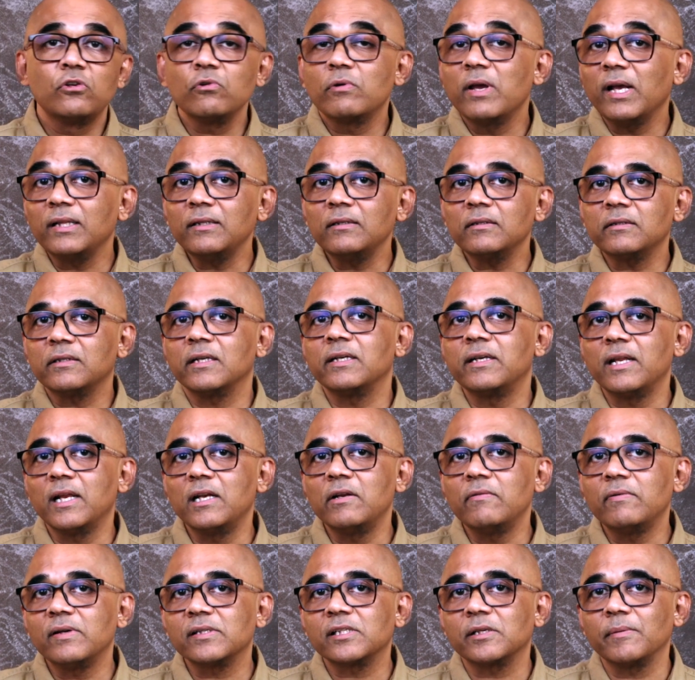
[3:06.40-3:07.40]
Together, they
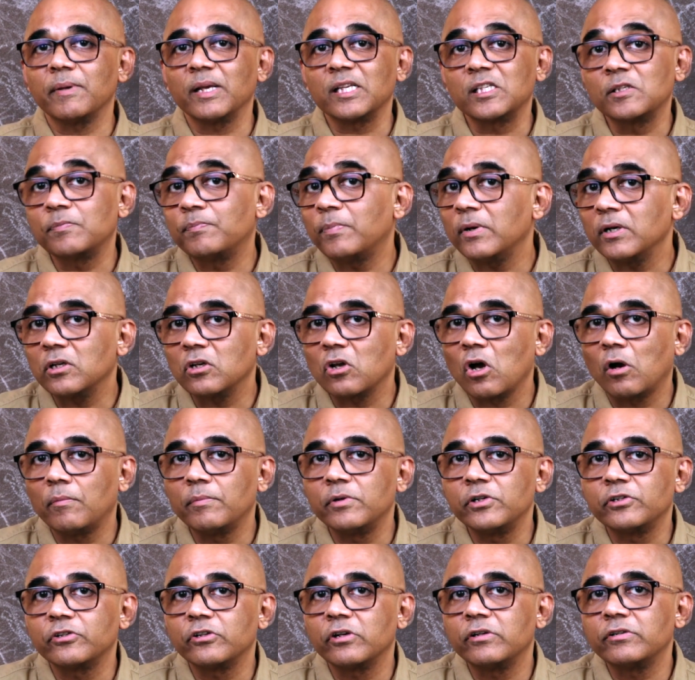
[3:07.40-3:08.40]
deliver some expert
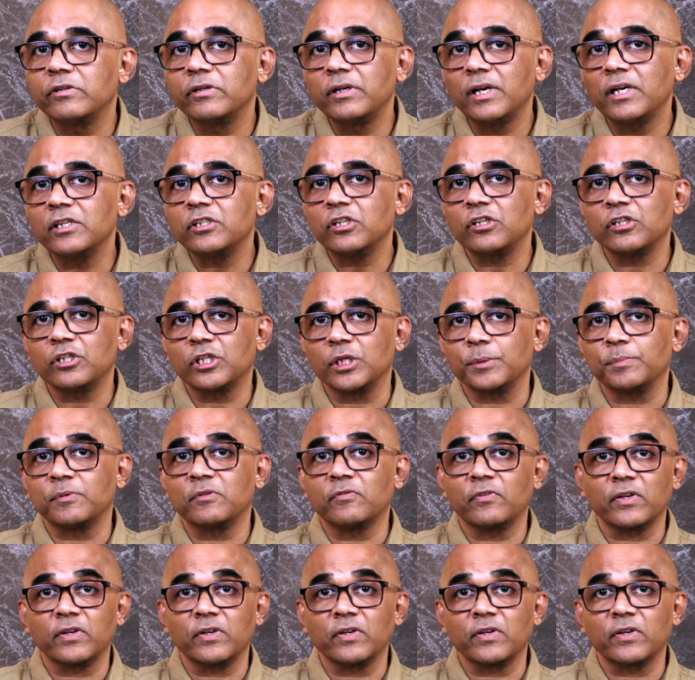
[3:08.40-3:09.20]
commentary on relationships.